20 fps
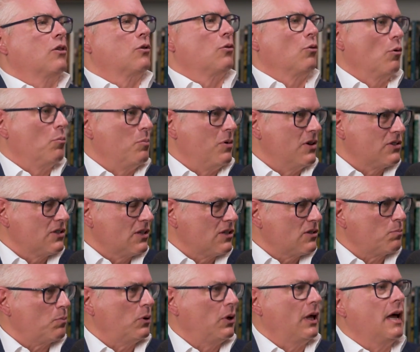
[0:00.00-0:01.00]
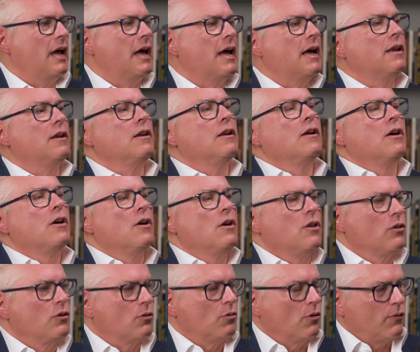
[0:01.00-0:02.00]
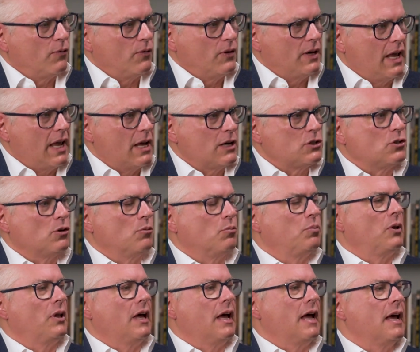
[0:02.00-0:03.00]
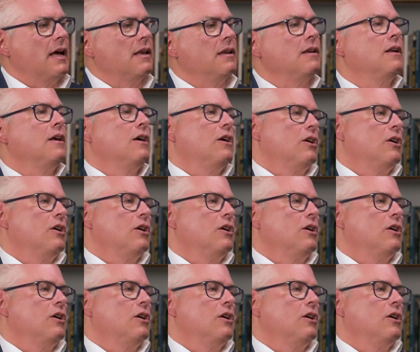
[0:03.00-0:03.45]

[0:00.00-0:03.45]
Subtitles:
through a business plan, through a financial plan.